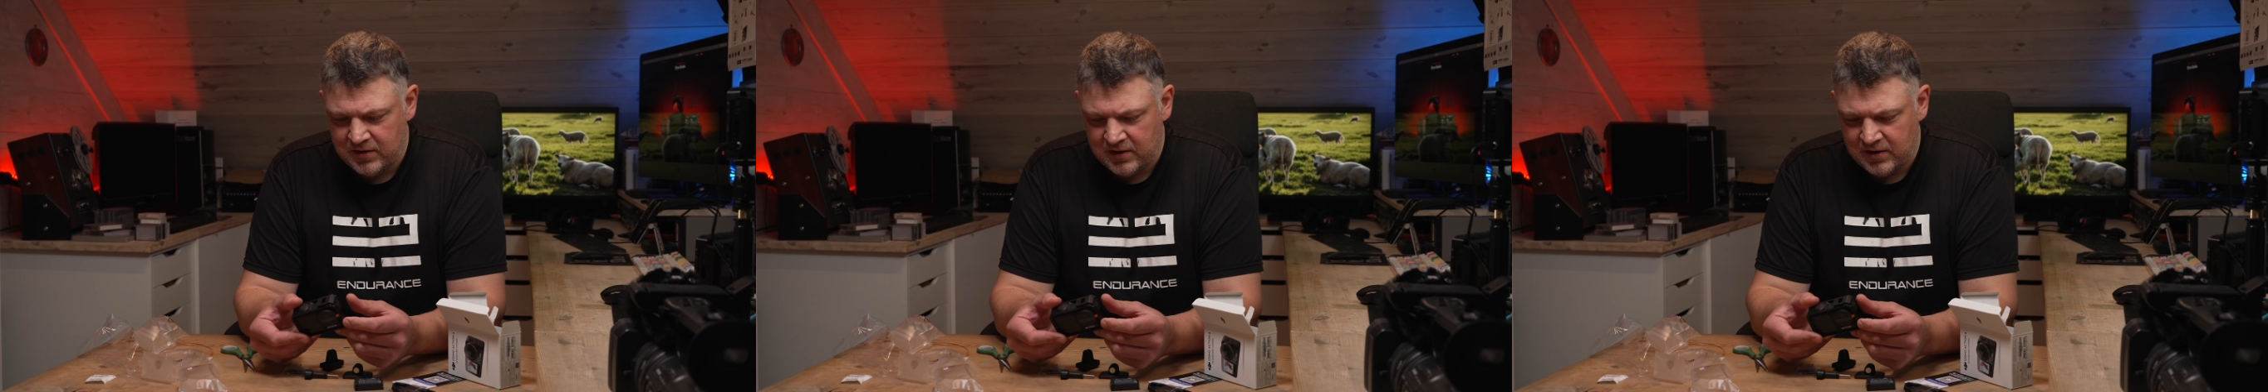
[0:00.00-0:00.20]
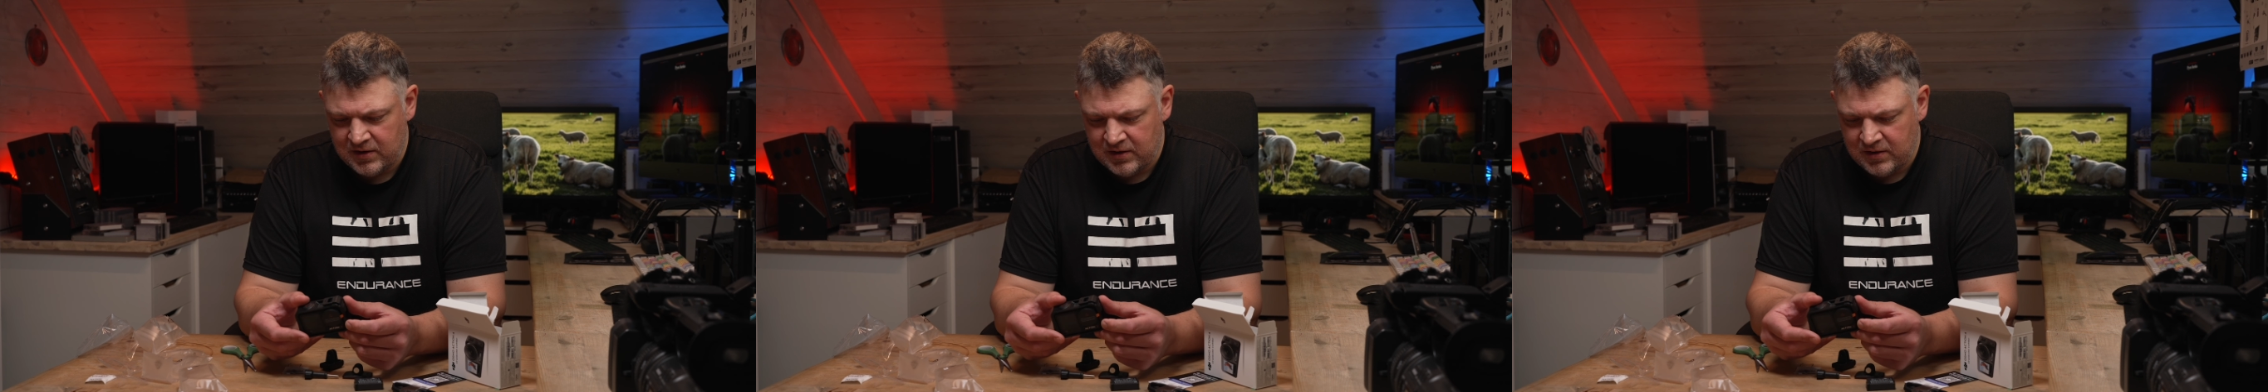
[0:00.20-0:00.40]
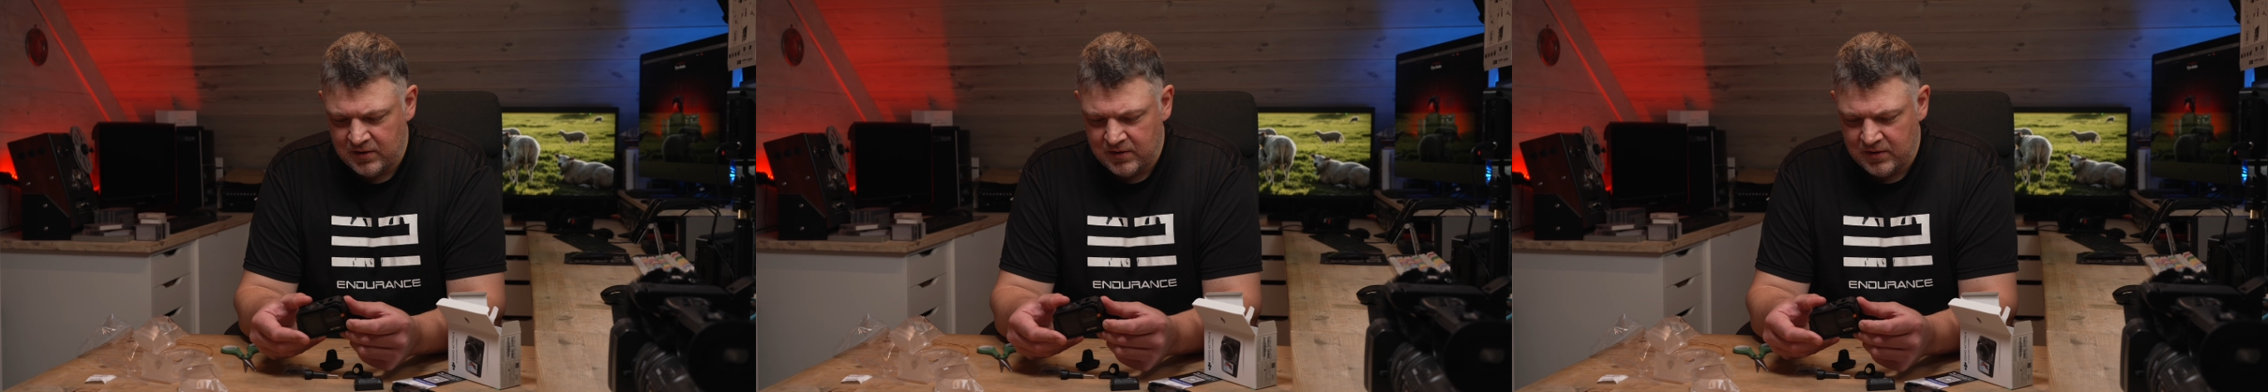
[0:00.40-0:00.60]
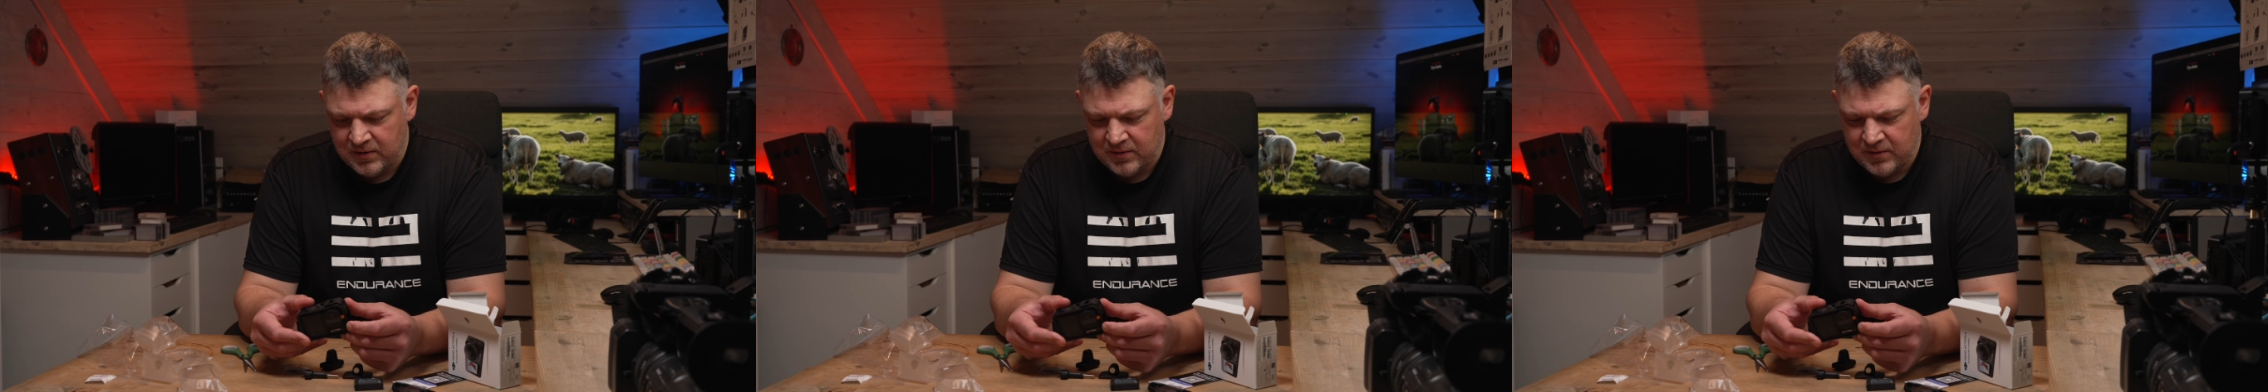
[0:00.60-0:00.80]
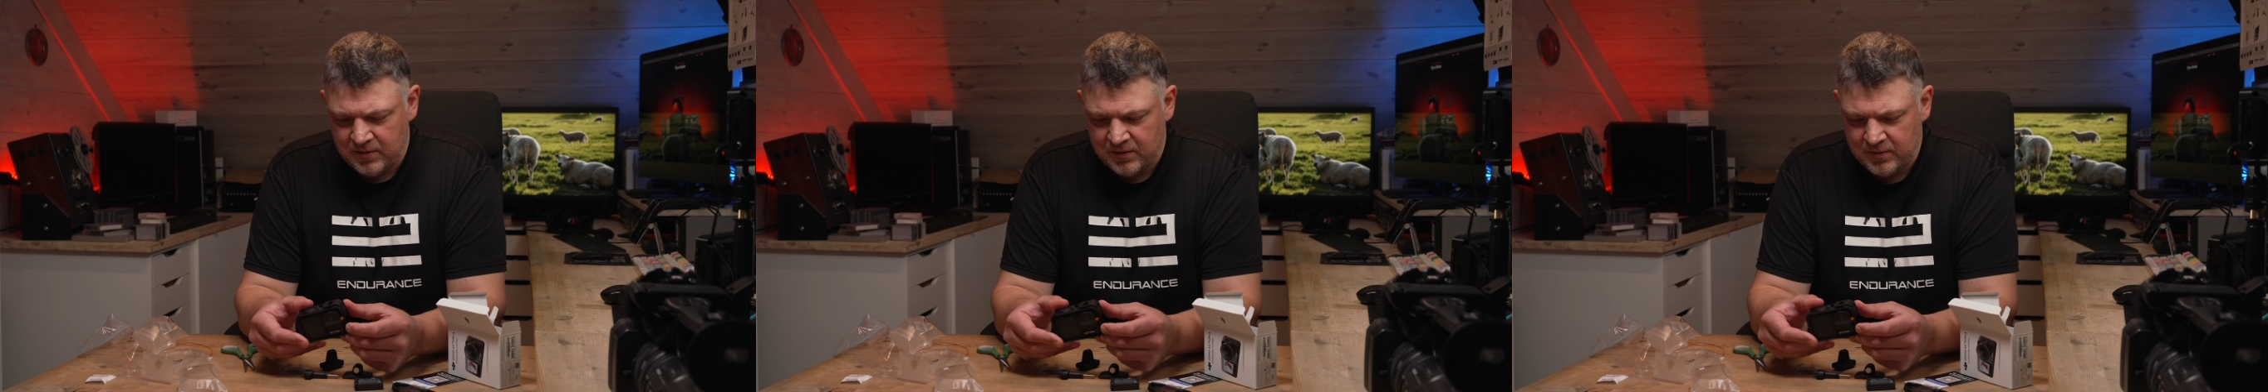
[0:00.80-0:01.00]

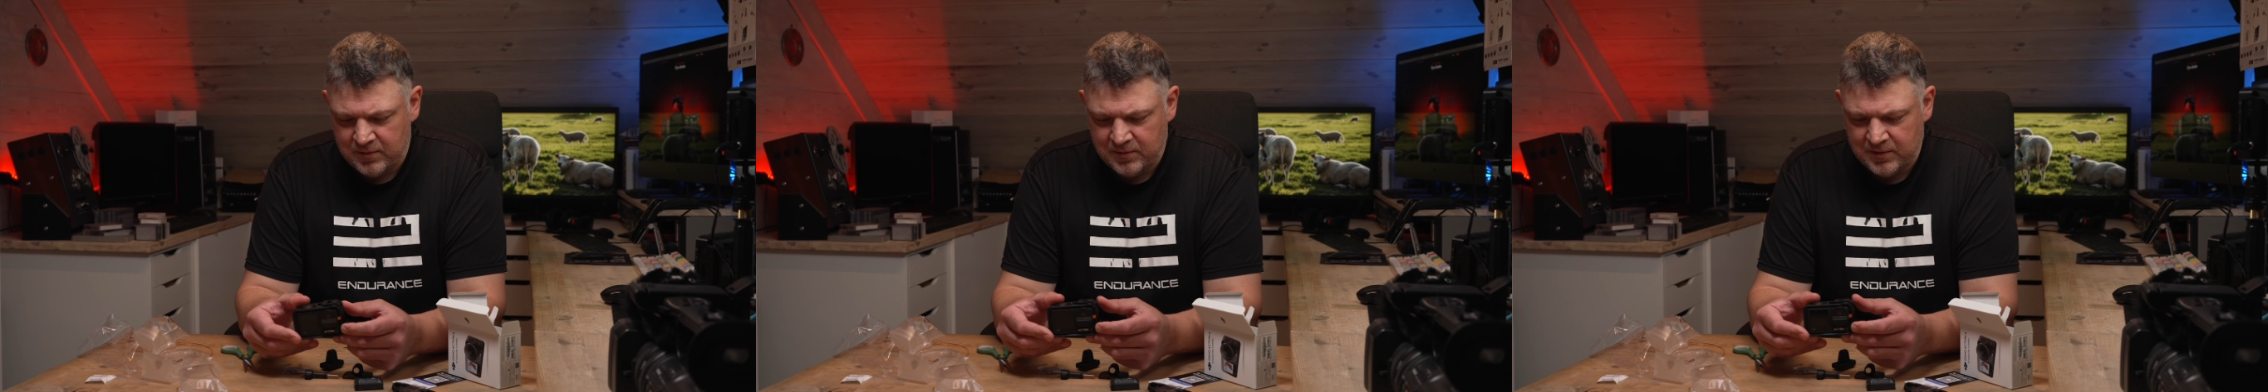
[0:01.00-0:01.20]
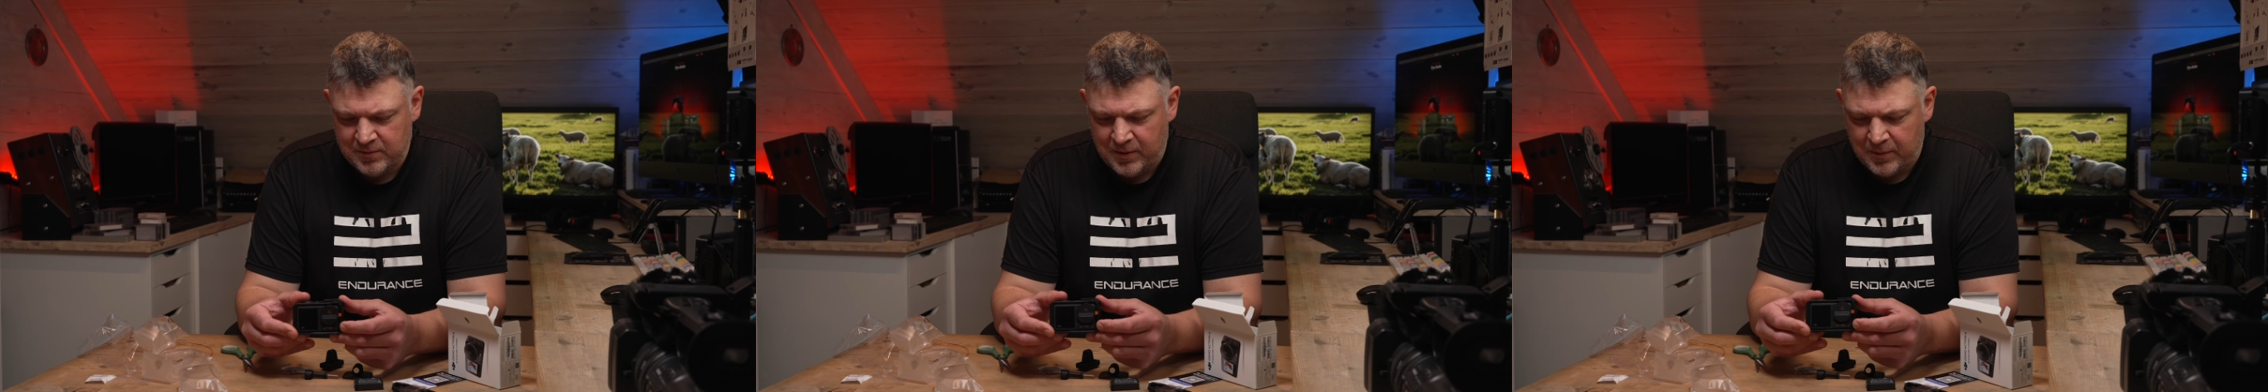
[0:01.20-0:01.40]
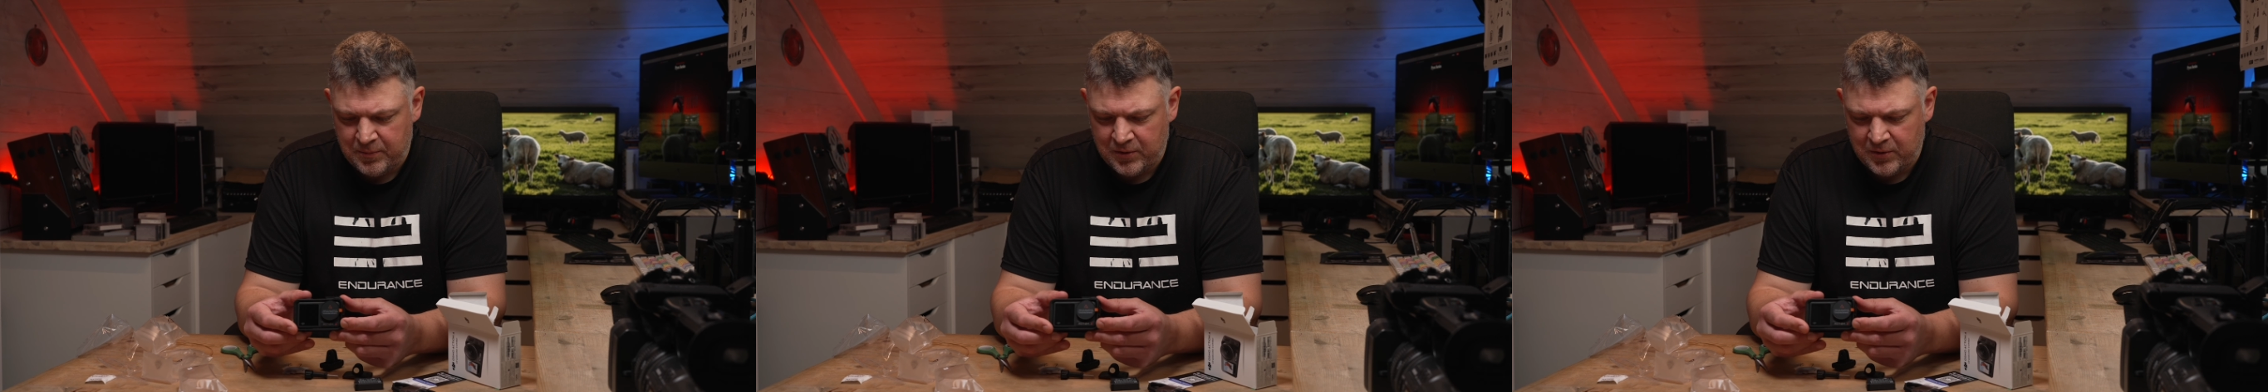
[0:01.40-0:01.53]
my